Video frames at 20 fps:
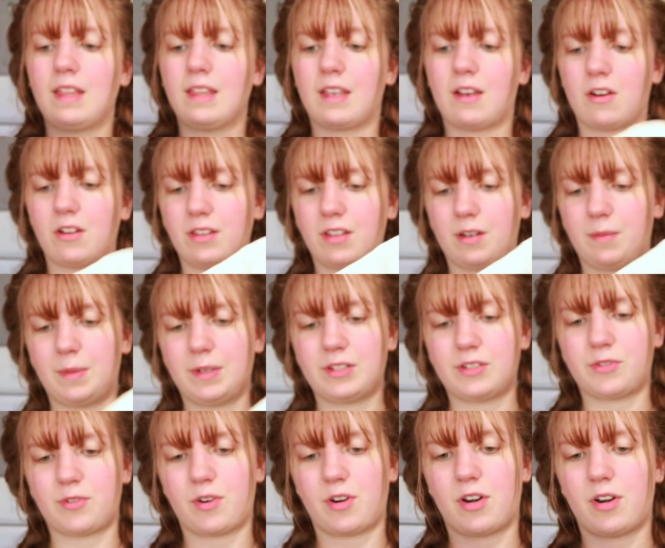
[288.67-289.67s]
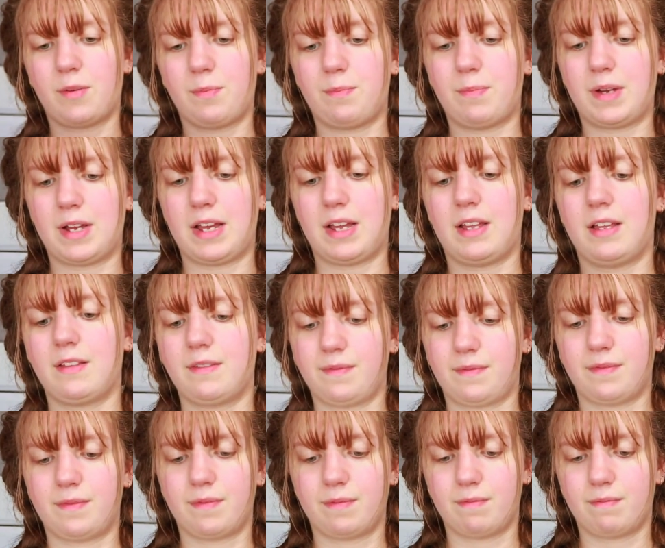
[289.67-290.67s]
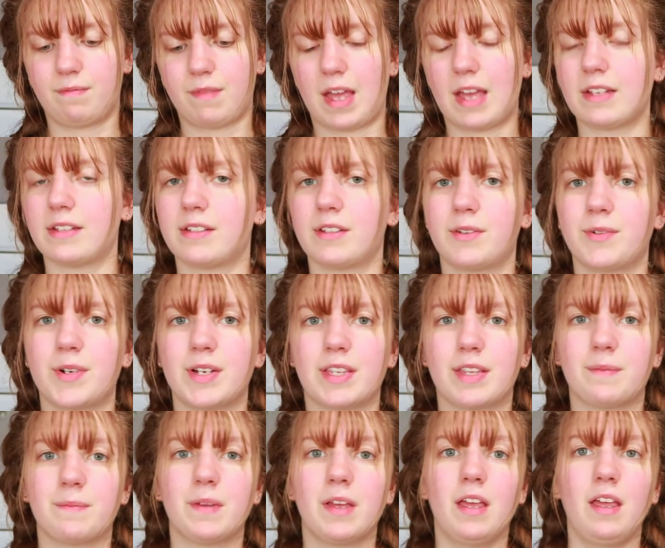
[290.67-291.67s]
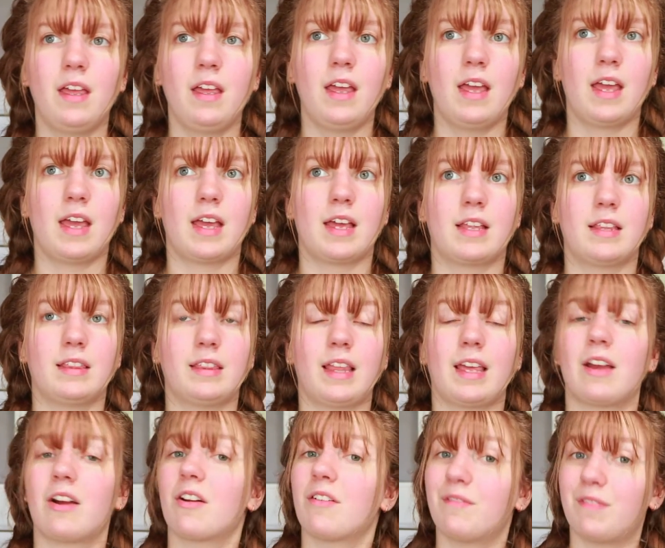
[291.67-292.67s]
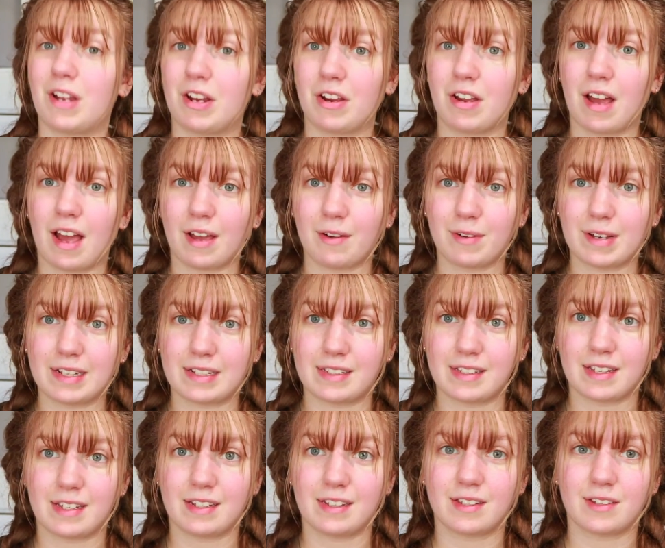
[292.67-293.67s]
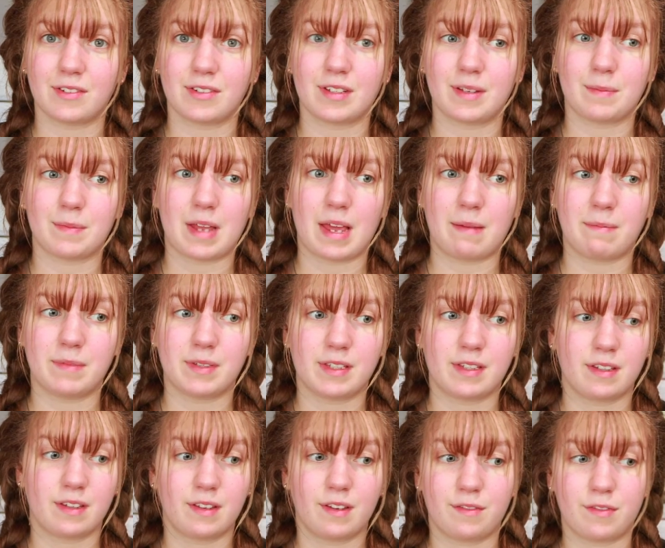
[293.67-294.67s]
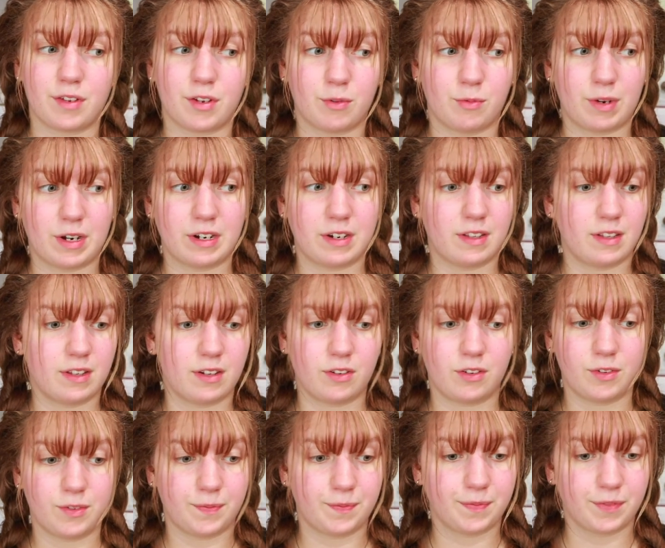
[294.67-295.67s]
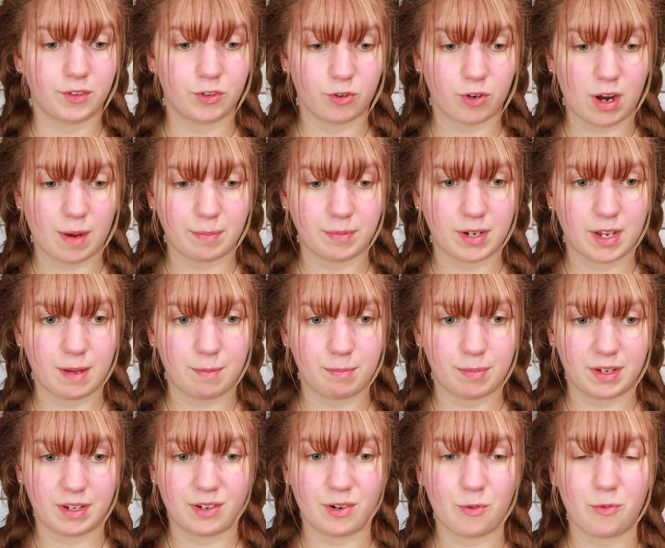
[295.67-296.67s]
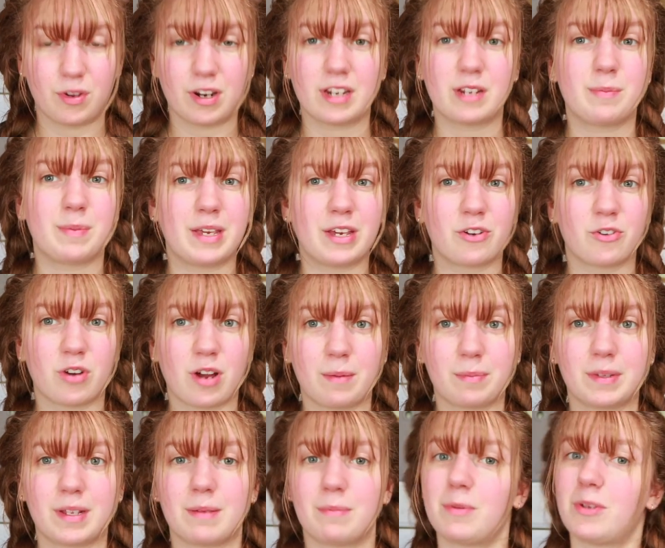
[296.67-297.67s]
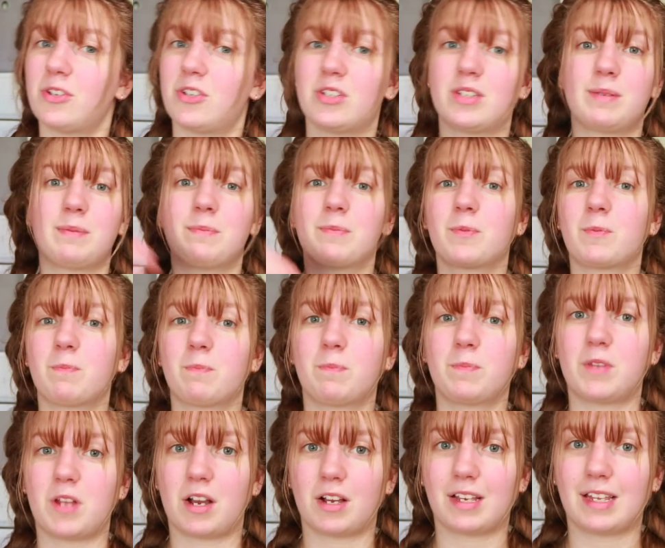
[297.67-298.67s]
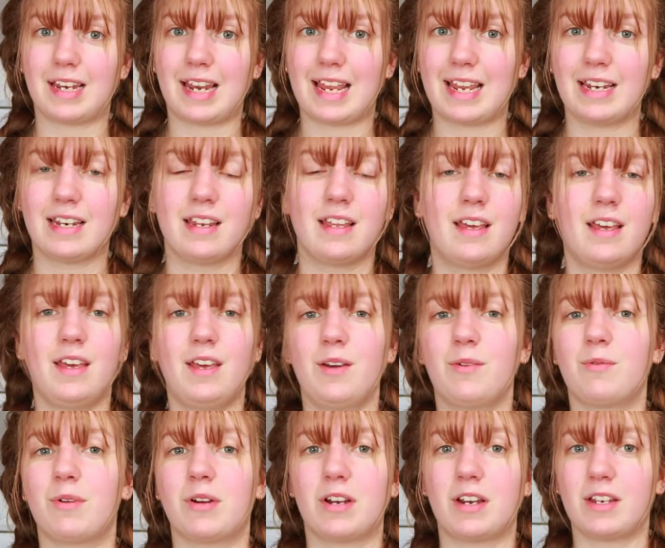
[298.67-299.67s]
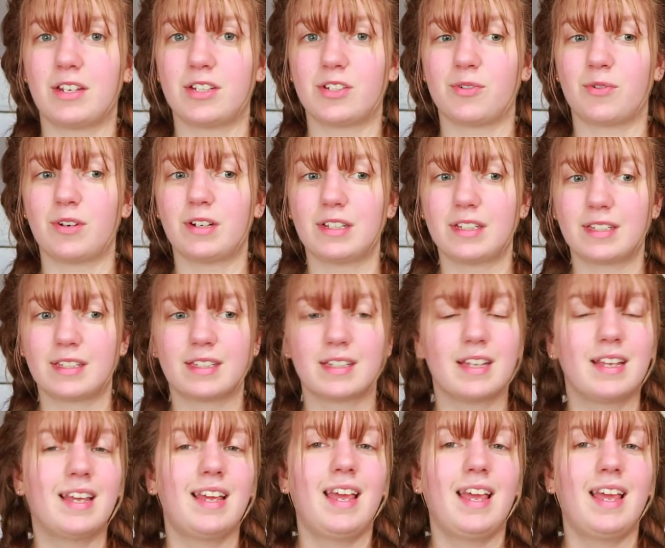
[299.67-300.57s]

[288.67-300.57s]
They are a little bit shorter, but I still wear them, and they are very high-waisted, so sometimes if you're wearing a little crop top but you don't want it to be a crop top, you just tuck it in, wear these shorts,